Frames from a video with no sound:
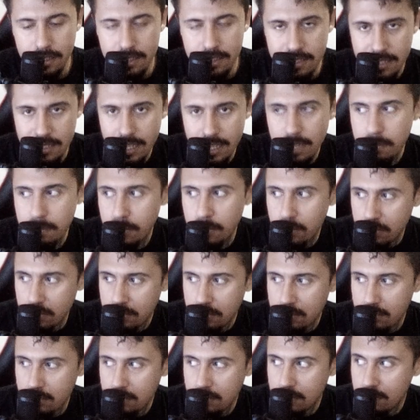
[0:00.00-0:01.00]
table
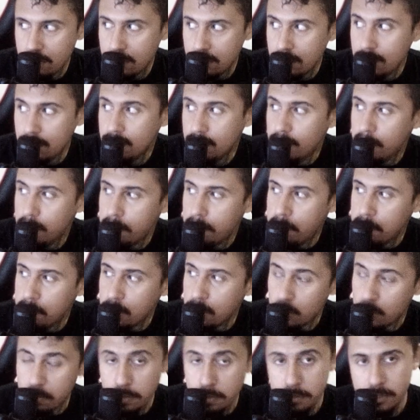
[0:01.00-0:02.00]

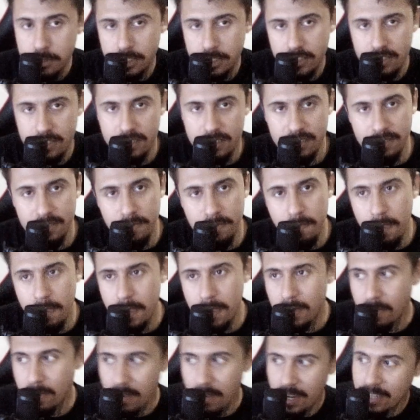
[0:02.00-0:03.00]
book publishers,
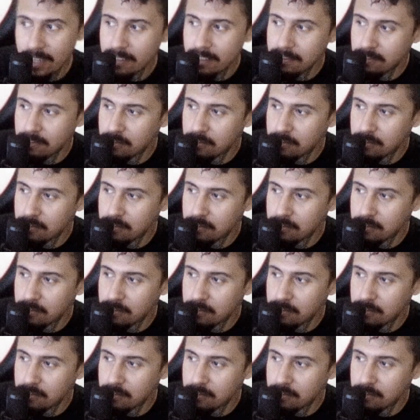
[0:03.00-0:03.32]
right?